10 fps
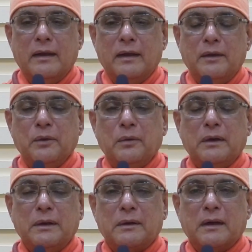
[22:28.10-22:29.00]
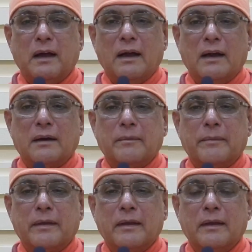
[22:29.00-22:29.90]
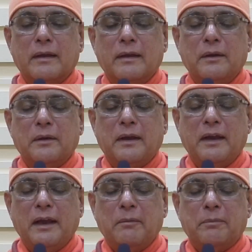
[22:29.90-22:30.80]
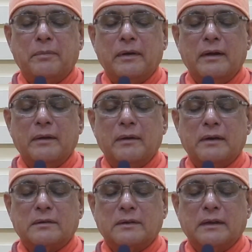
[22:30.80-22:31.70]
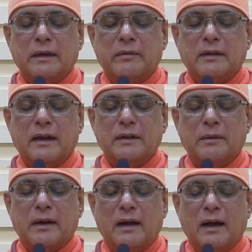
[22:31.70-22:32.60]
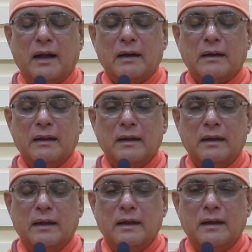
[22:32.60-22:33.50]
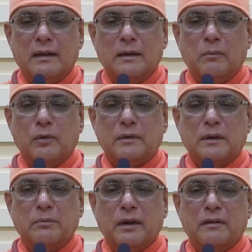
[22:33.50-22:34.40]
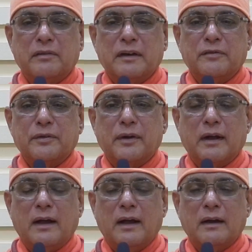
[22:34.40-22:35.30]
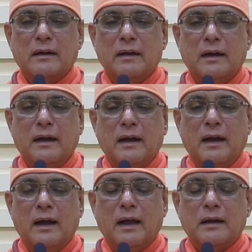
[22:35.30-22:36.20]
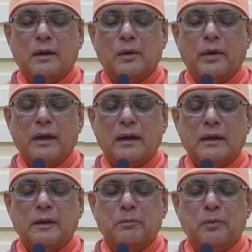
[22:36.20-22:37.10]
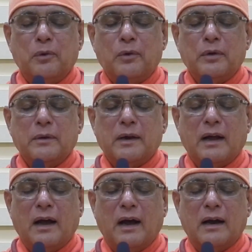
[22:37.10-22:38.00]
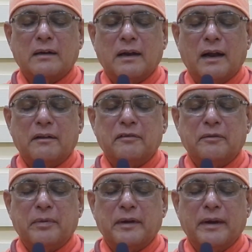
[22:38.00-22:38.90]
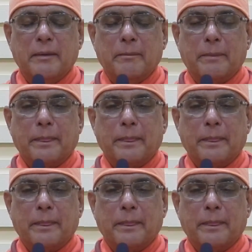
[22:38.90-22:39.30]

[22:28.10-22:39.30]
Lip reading: You and your God. You keep your Ishtadevata in your heart, the most beloved of your heart, and quietly pour your heart's love upon him.